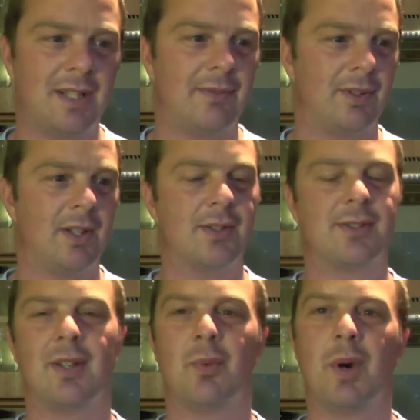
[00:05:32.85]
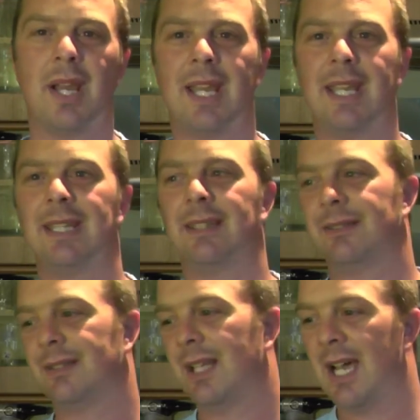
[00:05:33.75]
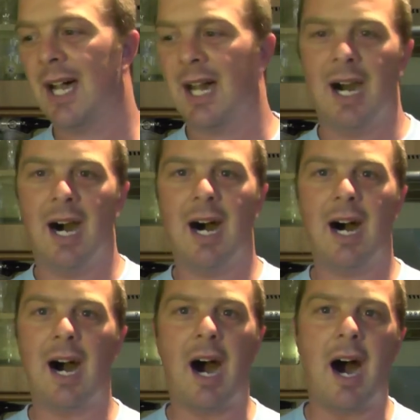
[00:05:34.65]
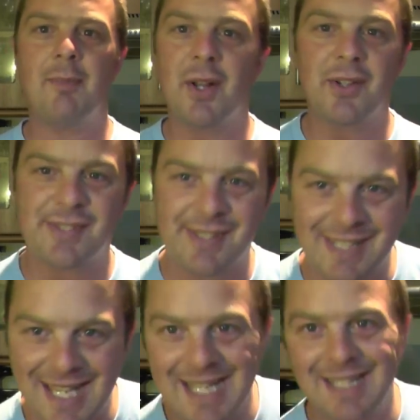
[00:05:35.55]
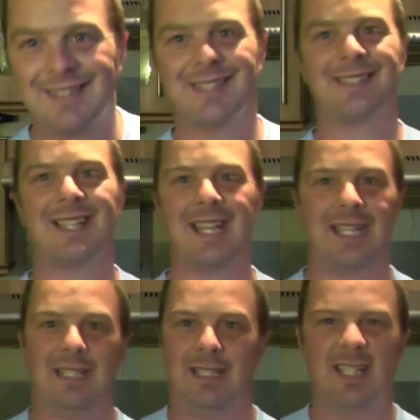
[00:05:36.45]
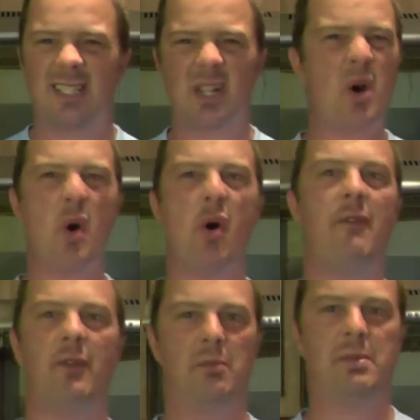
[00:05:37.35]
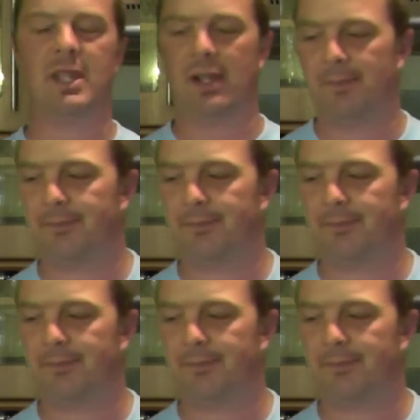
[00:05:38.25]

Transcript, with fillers: They've lost their way, and I'm not scared to say it's an awful beer.